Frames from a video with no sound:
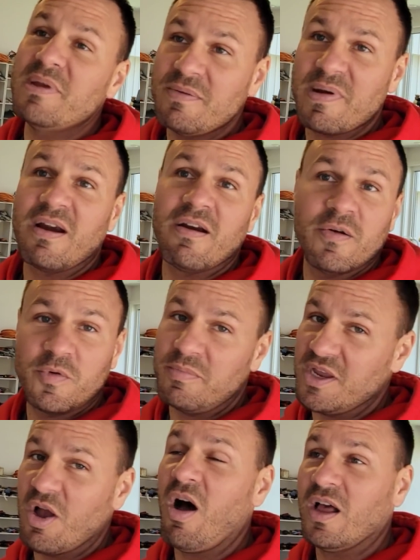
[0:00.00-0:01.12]
bee parent would
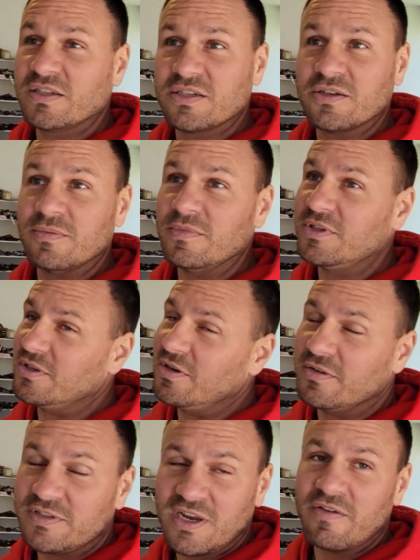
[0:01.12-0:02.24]
be awesome. You
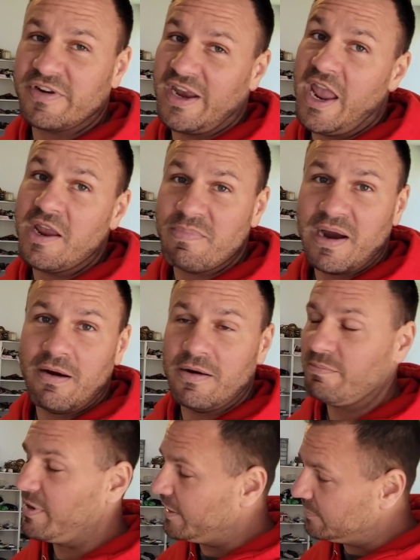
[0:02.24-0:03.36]
know, instead of an A
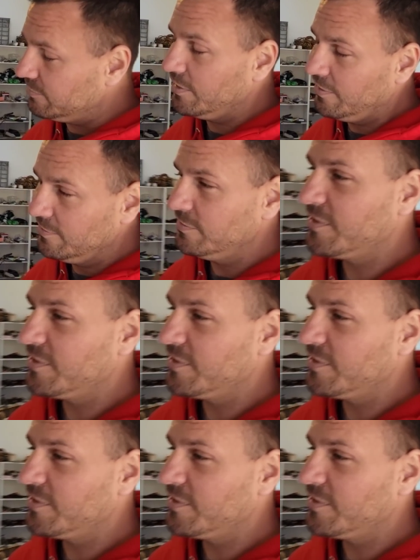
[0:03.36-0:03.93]
parent, but you know,